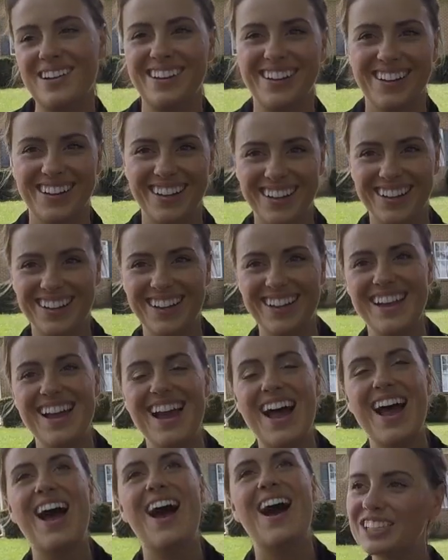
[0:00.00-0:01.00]

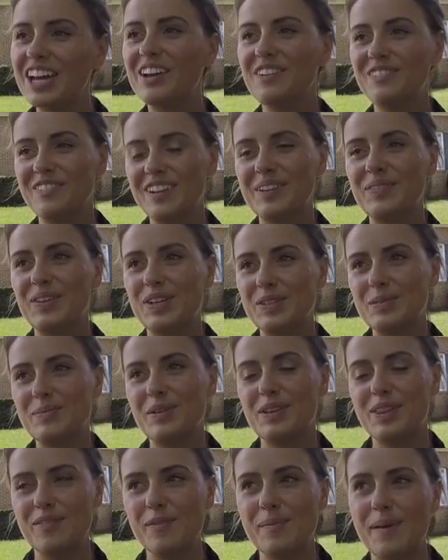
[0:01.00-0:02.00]
kind of funny because we
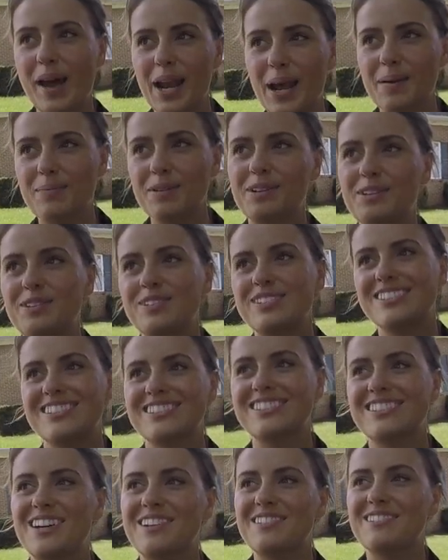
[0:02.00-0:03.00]
both have a bad habit of losing
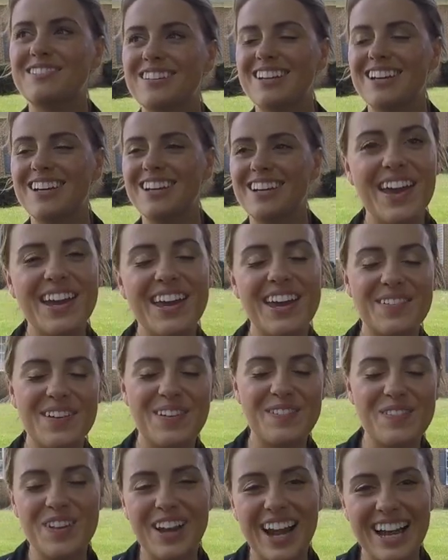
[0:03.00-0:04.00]
stuff. I can't
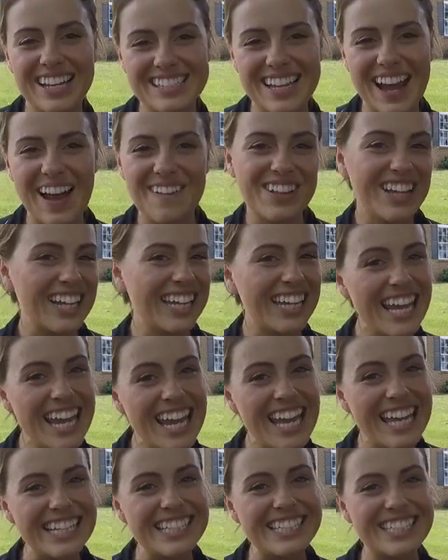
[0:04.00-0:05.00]
wait for you guys to have a lot of
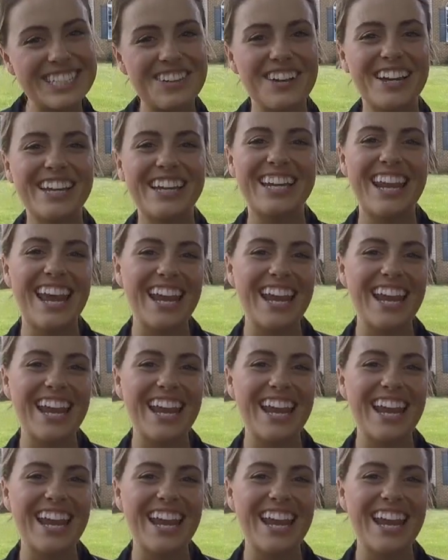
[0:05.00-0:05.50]
kids so I can